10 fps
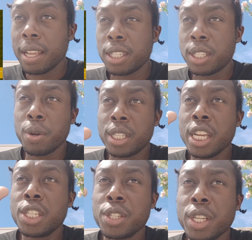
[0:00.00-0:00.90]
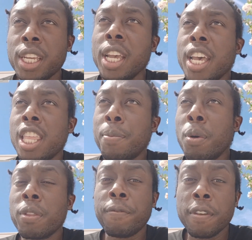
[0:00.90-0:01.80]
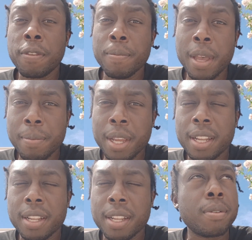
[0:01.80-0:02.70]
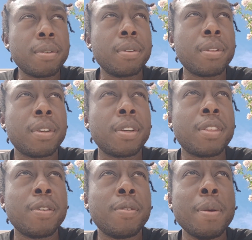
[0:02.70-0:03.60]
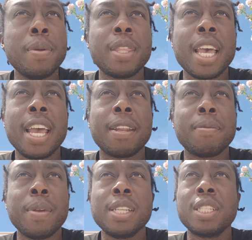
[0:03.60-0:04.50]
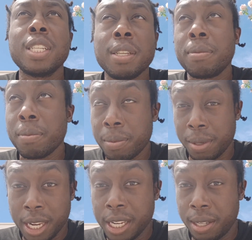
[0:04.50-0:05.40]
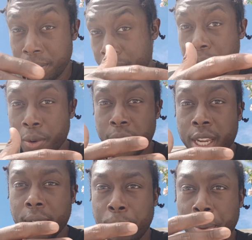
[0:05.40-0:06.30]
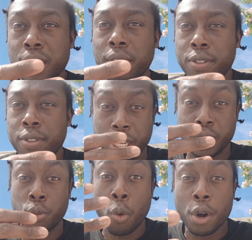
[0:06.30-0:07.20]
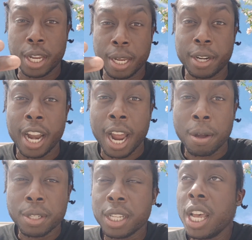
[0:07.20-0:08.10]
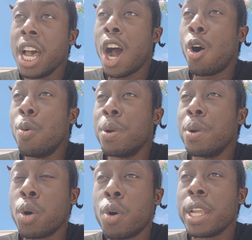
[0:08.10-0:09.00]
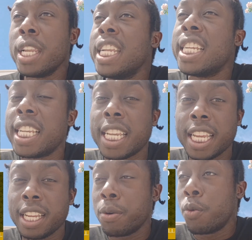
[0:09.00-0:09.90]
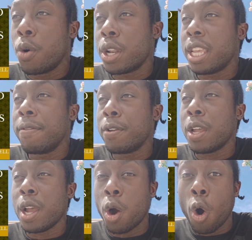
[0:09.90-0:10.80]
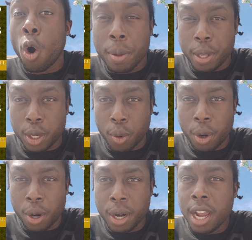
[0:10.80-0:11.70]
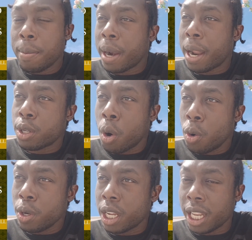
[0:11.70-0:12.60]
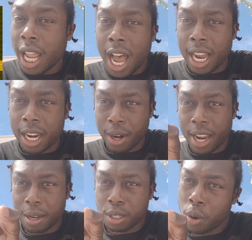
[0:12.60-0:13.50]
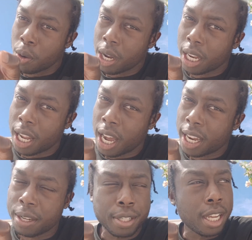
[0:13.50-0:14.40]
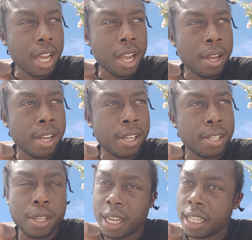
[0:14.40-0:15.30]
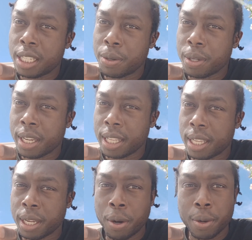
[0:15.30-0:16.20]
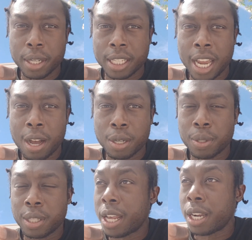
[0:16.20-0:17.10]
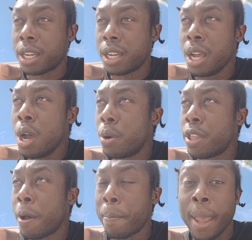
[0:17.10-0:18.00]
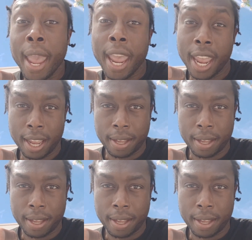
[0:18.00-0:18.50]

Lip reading: So essentially, they broke the Fifth Amendment. The amendment that basically... a police officer needs a warrant to enter a house. Open the door, they needed a warrant to even open the door. But I was holding the lock, right? I was holding that lock. I was like, you guys don't get to go in this house without paying.